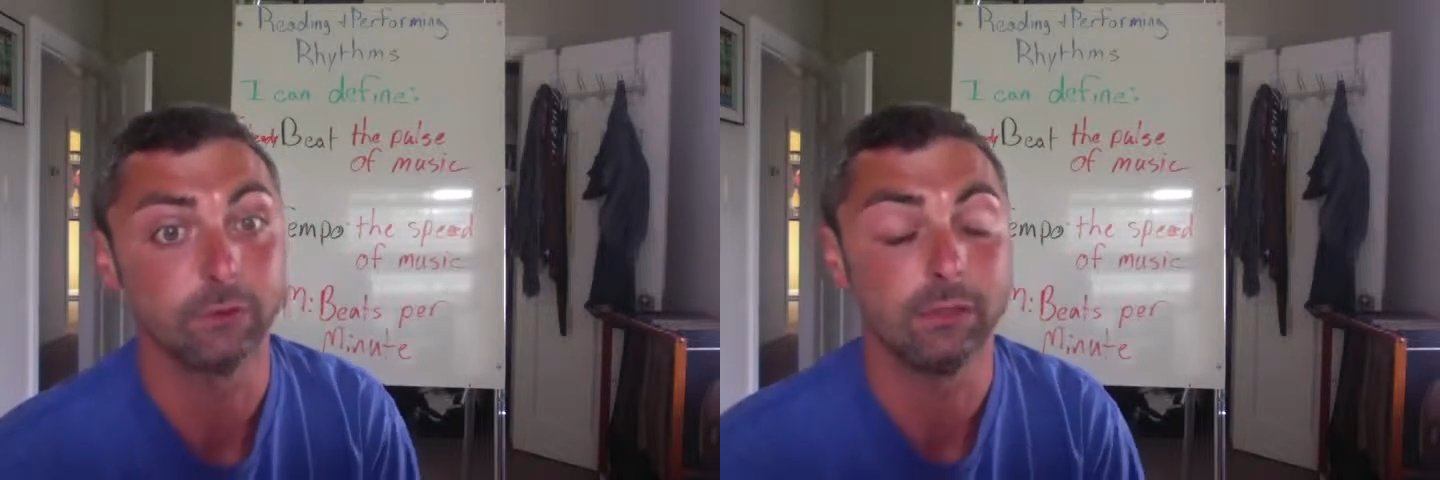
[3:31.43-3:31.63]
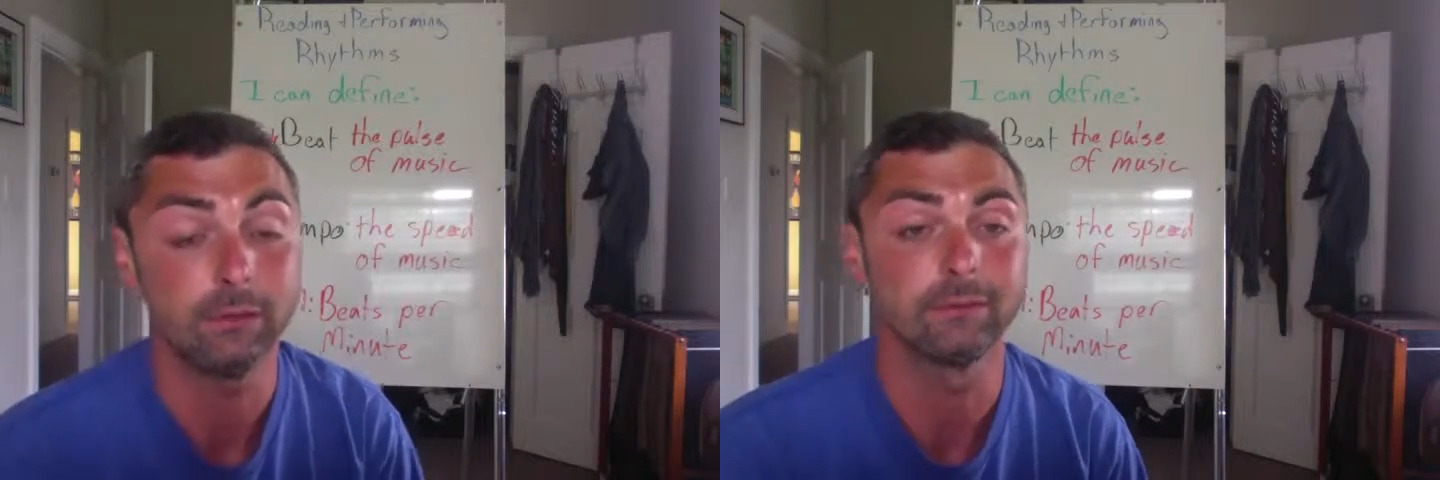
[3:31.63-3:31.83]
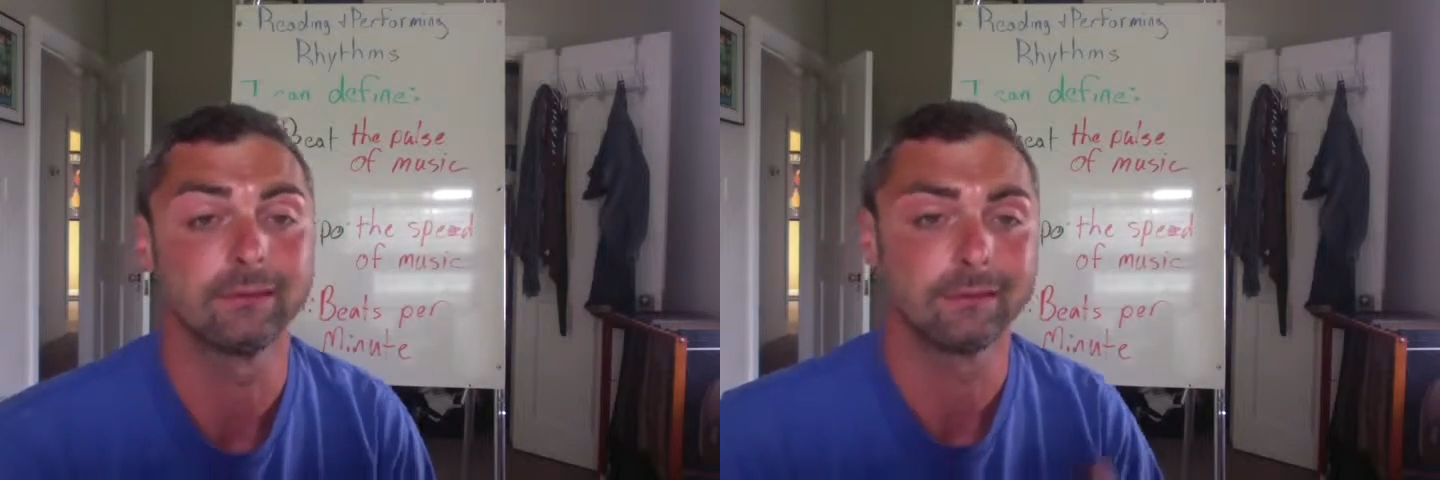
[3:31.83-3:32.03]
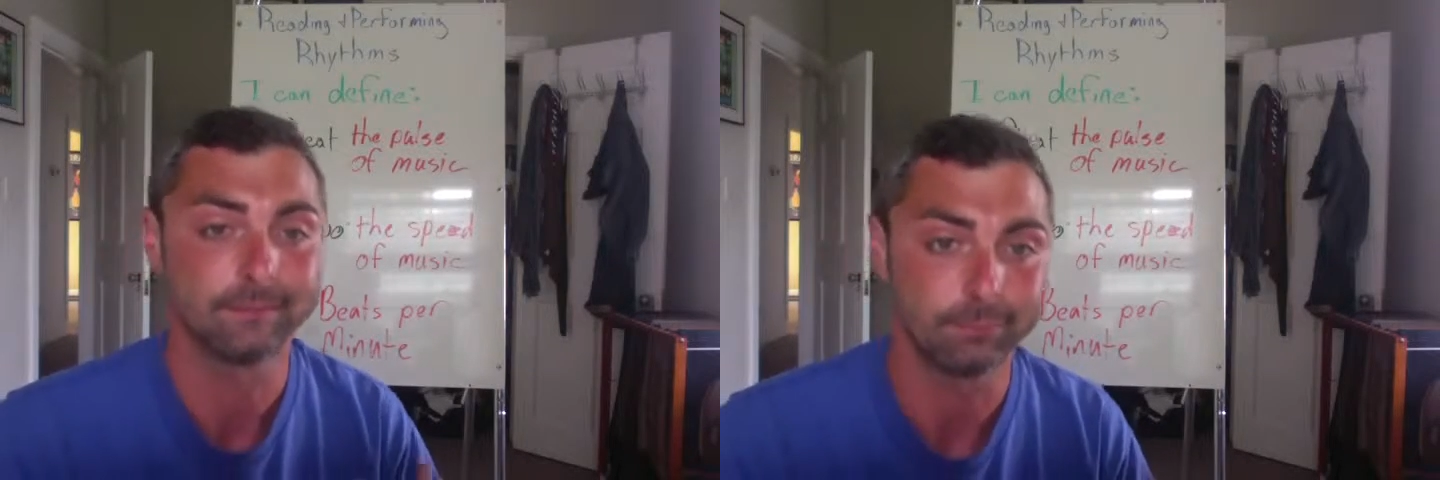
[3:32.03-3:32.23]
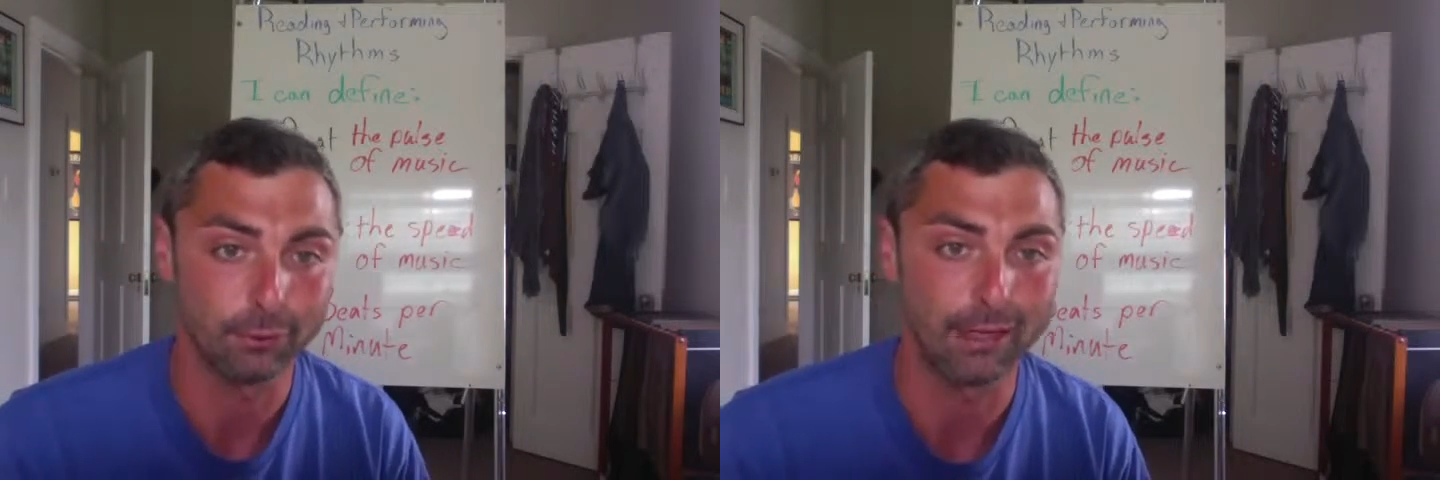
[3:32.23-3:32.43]
Well,
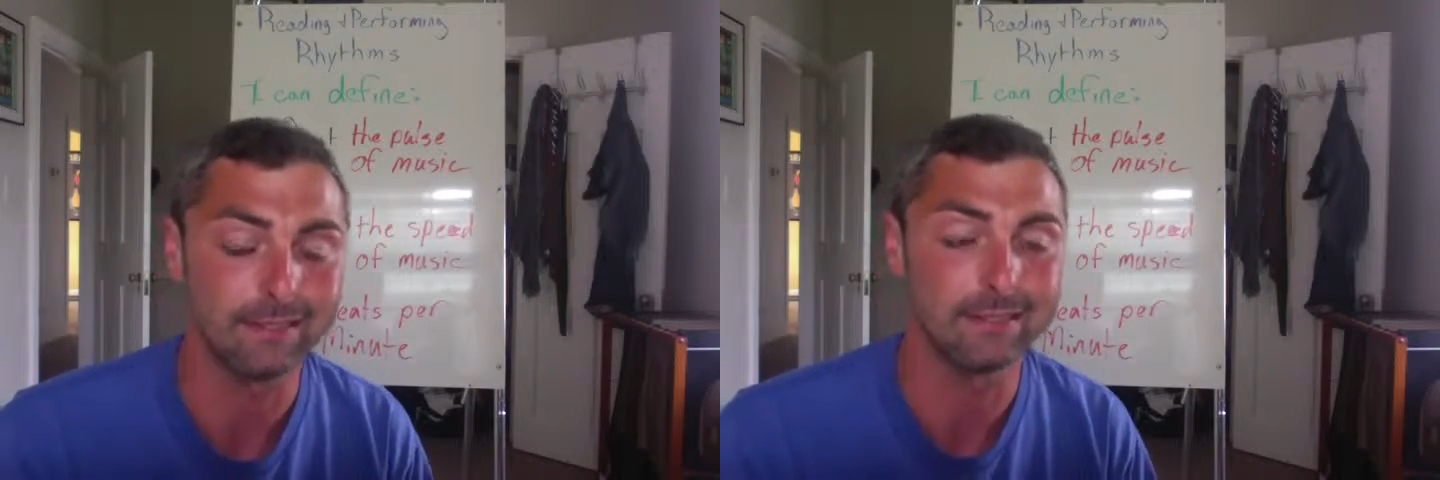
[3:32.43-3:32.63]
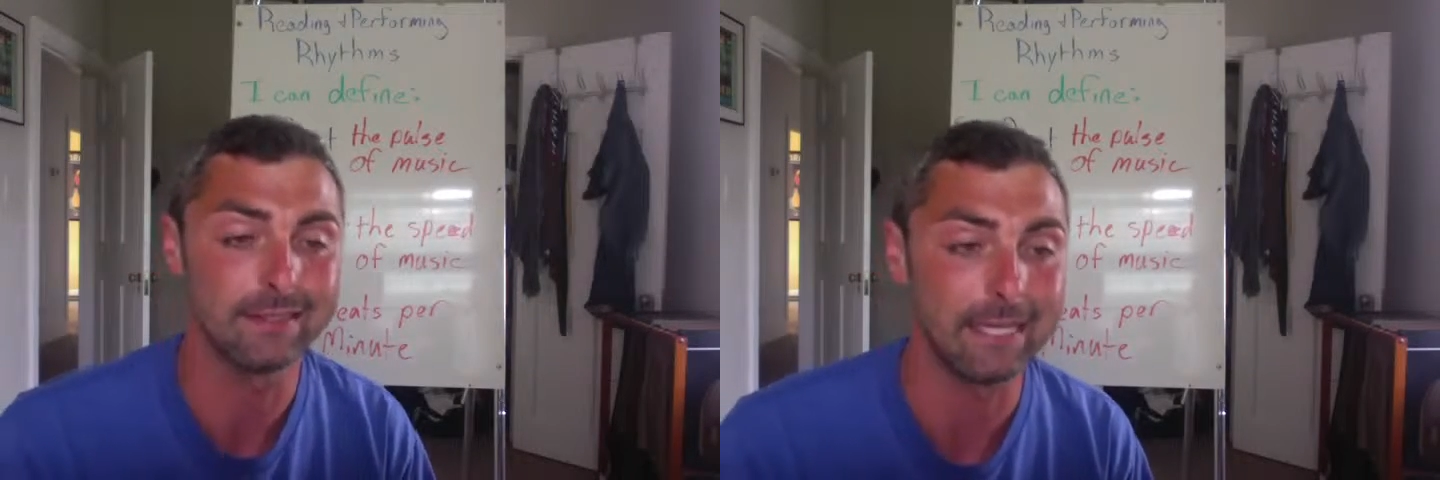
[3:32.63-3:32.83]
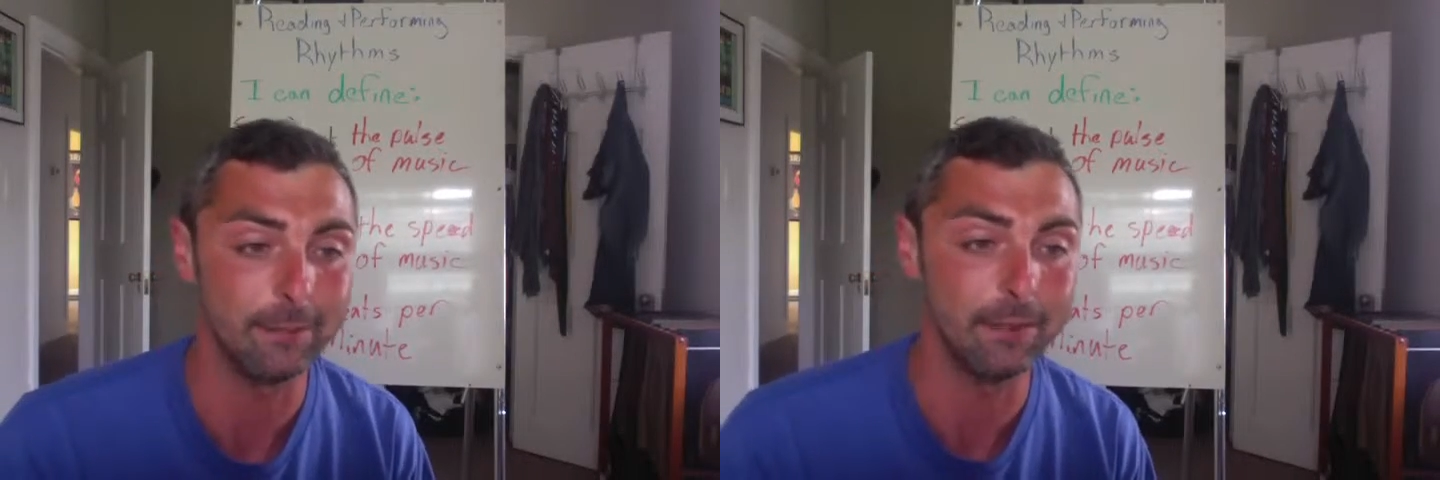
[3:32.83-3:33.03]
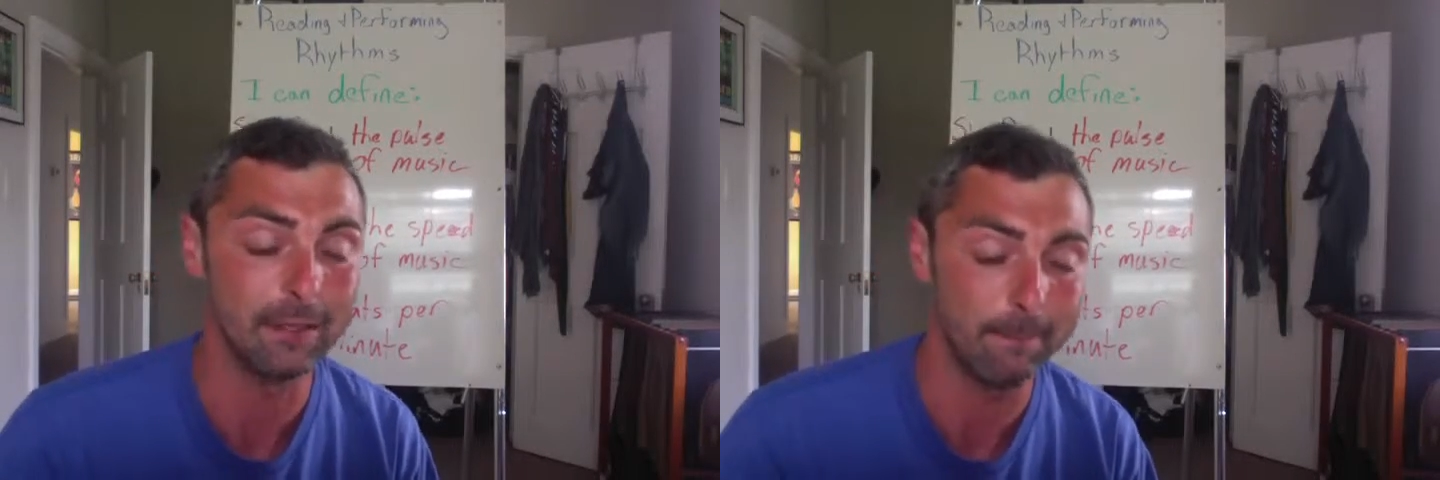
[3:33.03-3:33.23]
practice keeping